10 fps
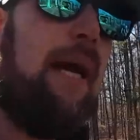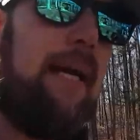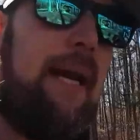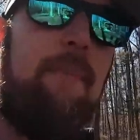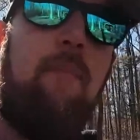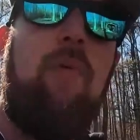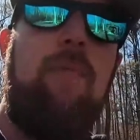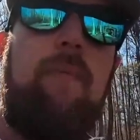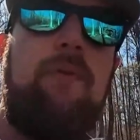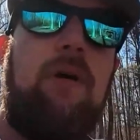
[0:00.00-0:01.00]
I got
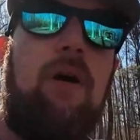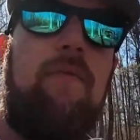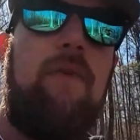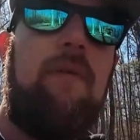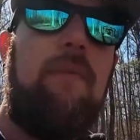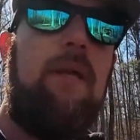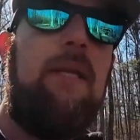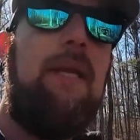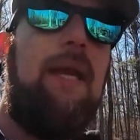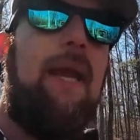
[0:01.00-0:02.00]
more saw for the
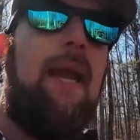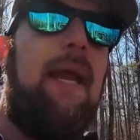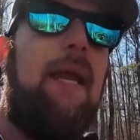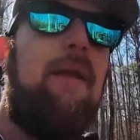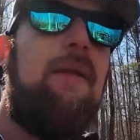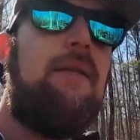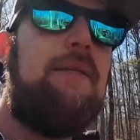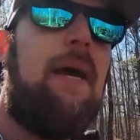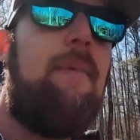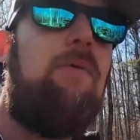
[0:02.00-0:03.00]
money, and at the
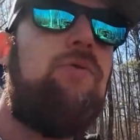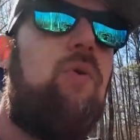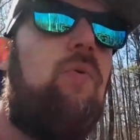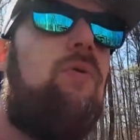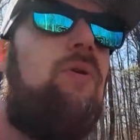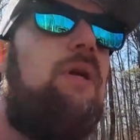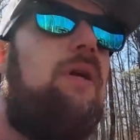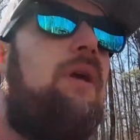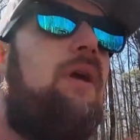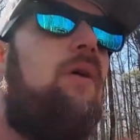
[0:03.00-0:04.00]
time I was ordering
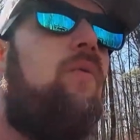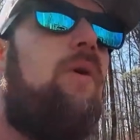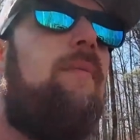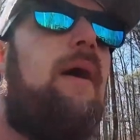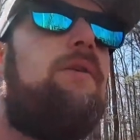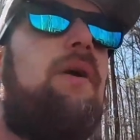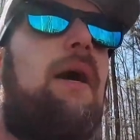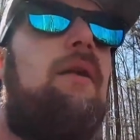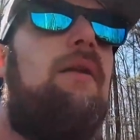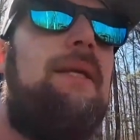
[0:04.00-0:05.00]
it, Wood-Mizer
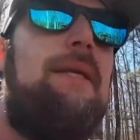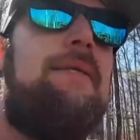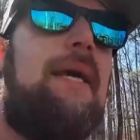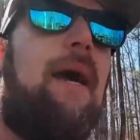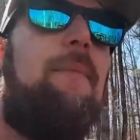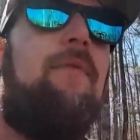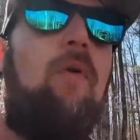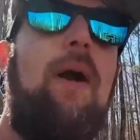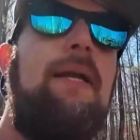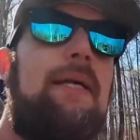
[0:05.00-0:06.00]
had a lead time, a
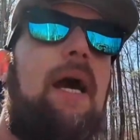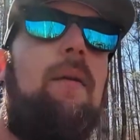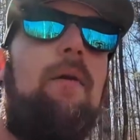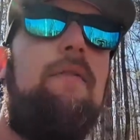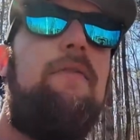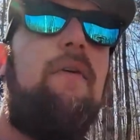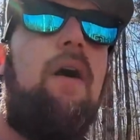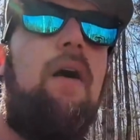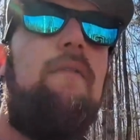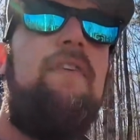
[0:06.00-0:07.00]
wait time of
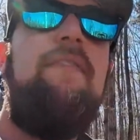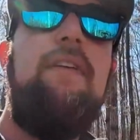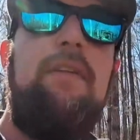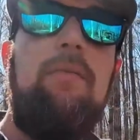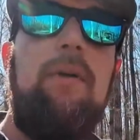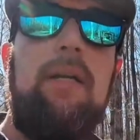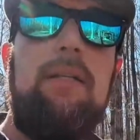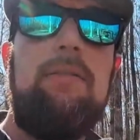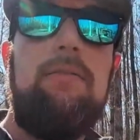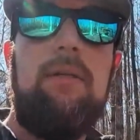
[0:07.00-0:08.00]
52
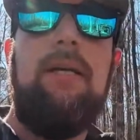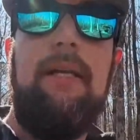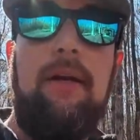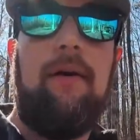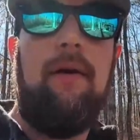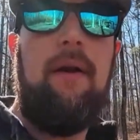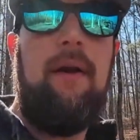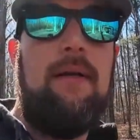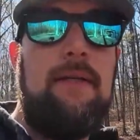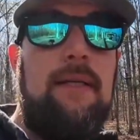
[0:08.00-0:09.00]
weeks, a year,
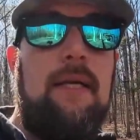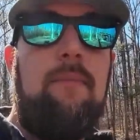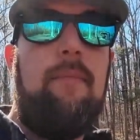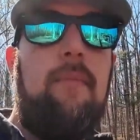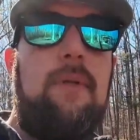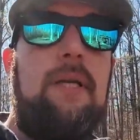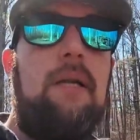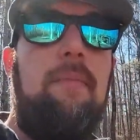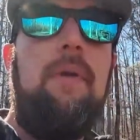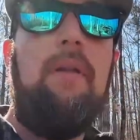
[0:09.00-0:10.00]
to get
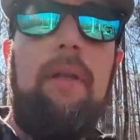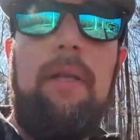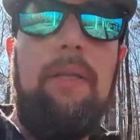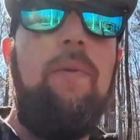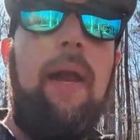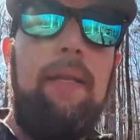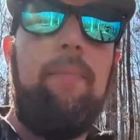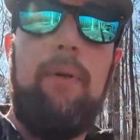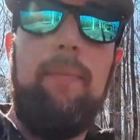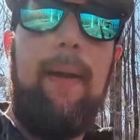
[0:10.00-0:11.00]
a mill, and you had
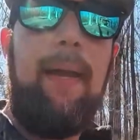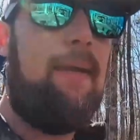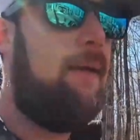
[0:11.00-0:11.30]
to prepay,